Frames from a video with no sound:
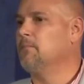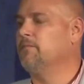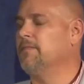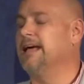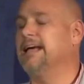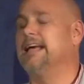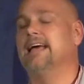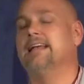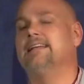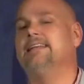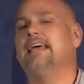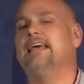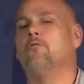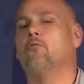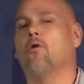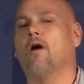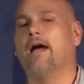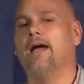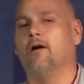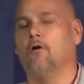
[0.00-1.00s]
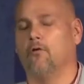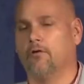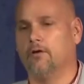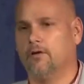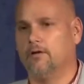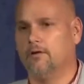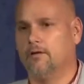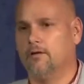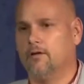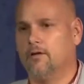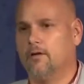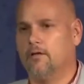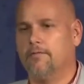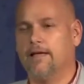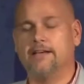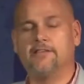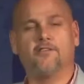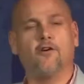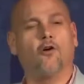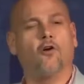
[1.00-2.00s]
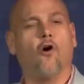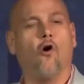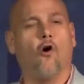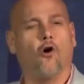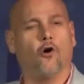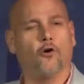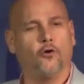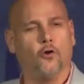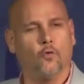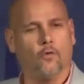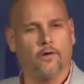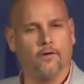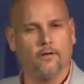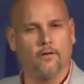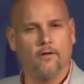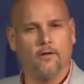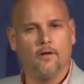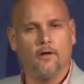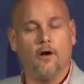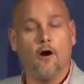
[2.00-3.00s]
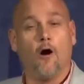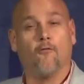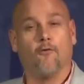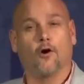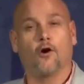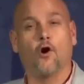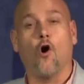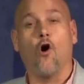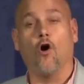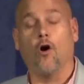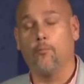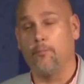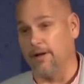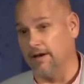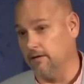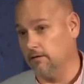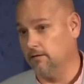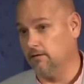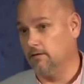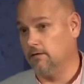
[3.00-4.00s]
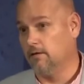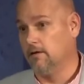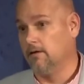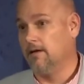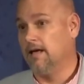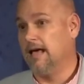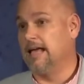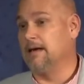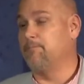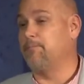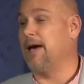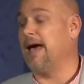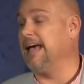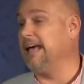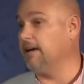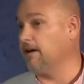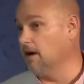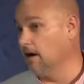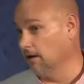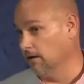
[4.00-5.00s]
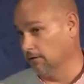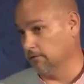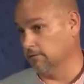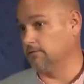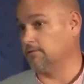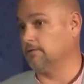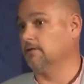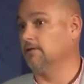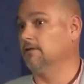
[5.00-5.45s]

They get derailed. They start arguing over carpet and paint colors